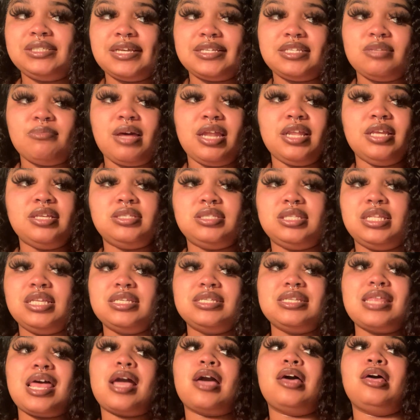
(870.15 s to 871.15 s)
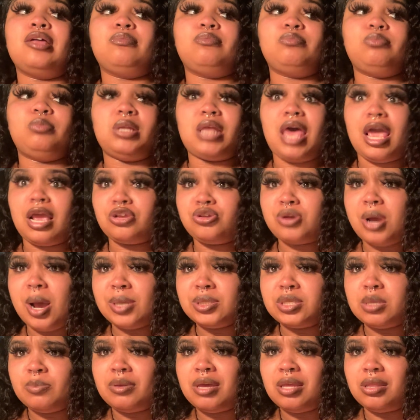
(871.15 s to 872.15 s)
Like somebody's this is like a like trying
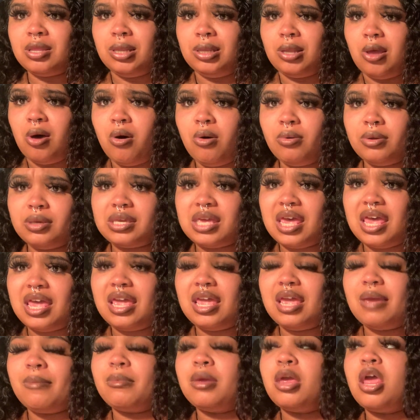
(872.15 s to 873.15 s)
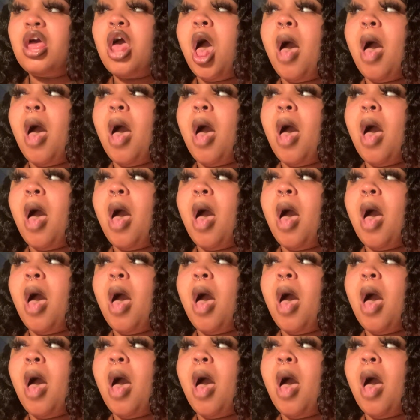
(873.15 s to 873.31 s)
to play the long game.